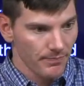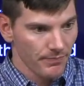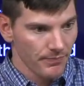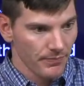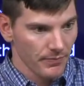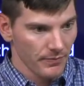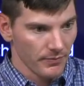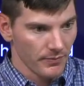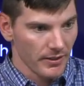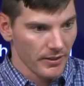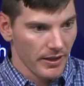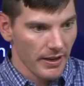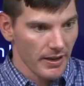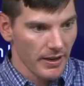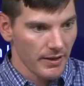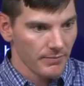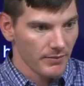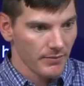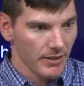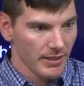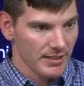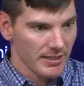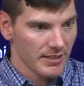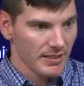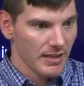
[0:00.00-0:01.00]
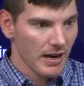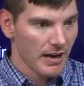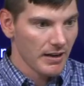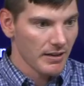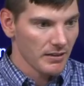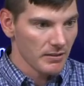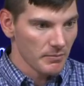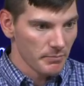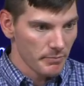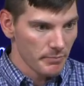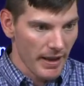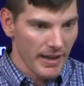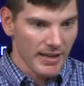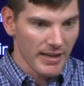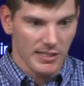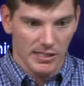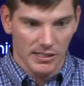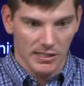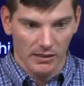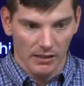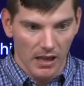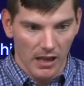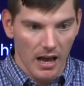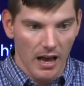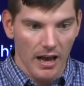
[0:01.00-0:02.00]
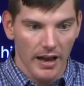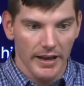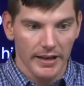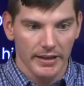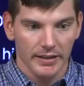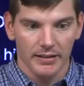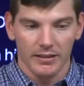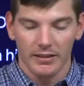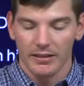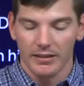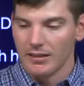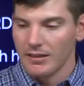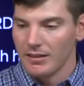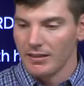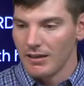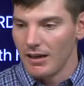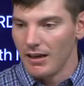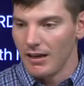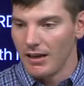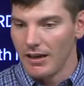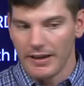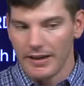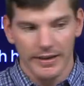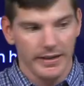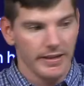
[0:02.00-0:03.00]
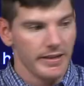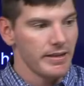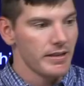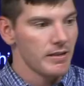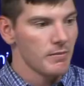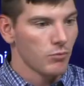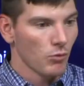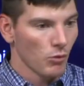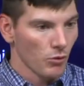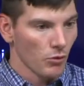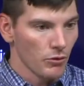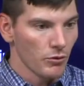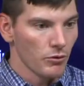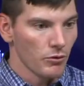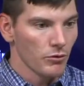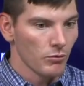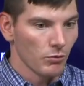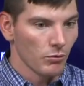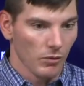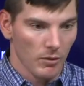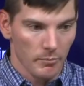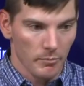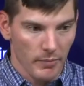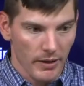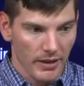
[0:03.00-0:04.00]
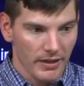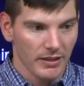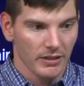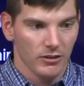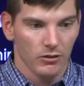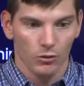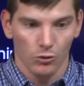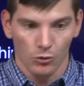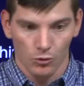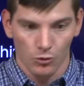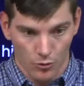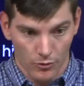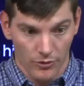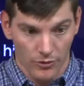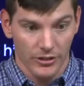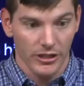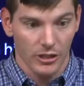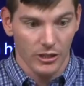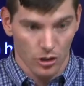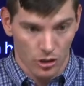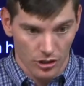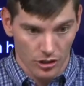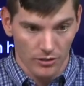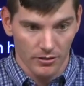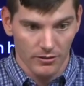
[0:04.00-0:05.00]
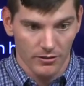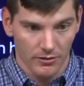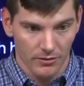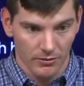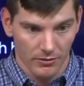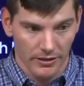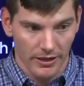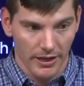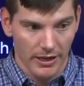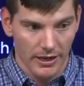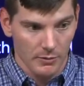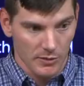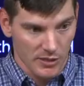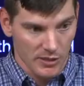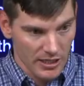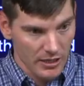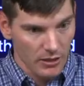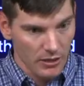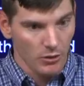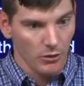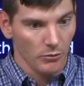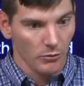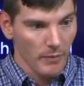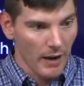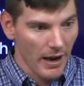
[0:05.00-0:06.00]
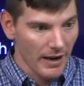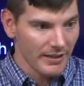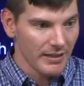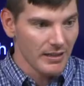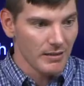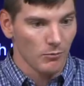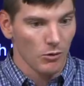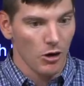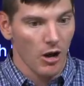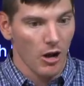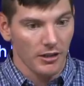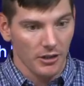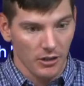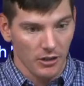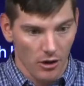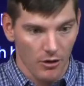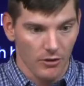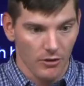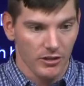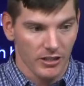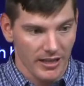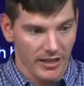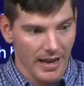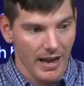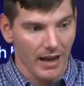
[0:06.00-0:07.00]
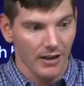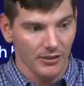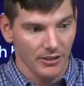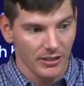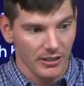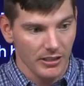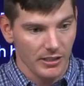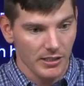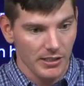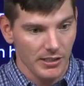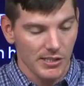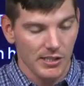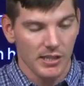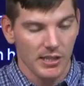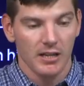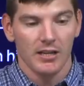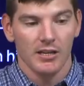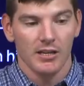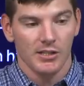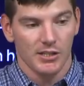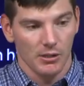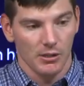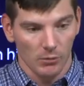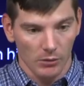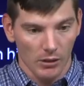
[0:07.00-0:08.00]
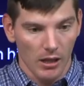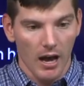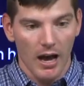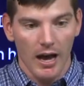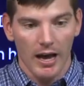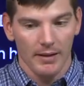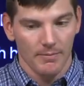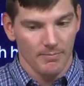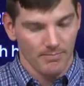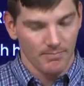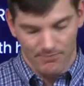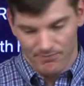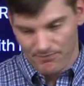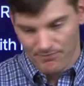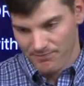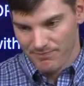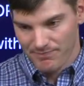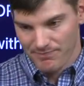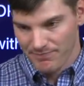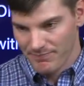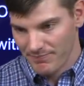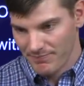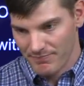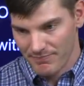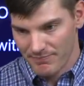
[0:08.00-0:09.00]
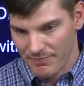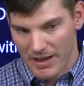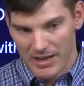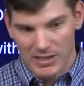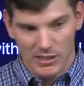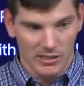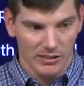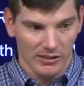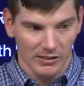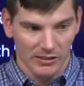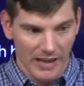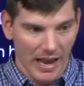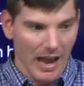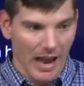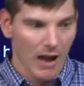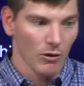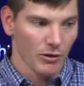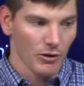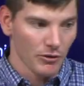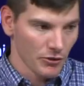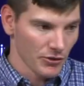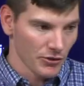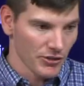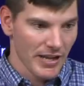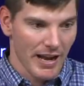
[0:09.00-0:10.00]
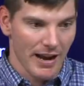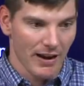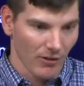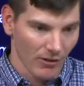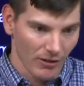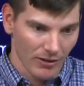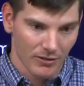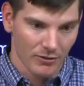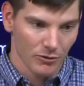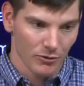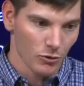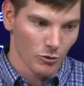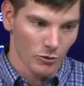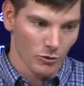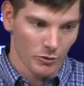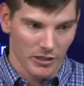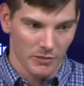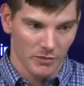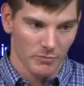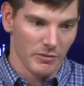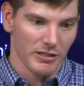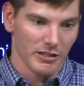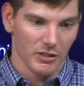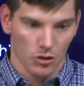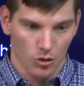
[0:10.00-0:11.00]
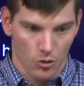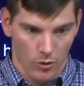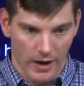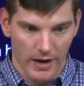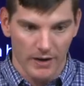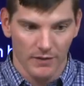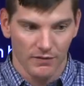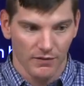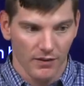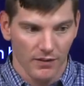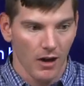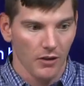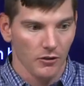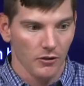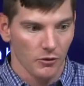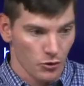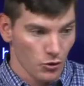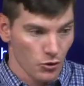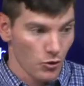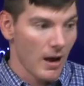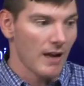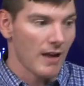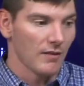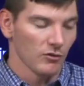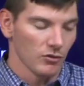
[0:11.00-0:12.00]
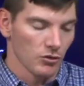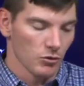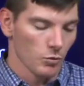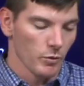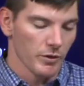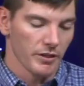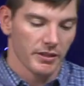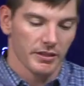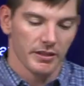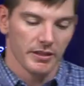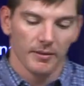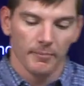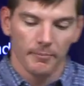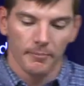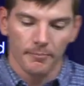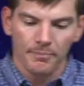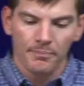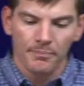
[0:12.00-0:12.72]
Okay, that's kind of the baseline Hebrew rabbinical tradition. Okay, he was killed by Nimrod in Ur of the Chaldees. So Lot, basically now under Terah, who would be his grandfather, travels with them.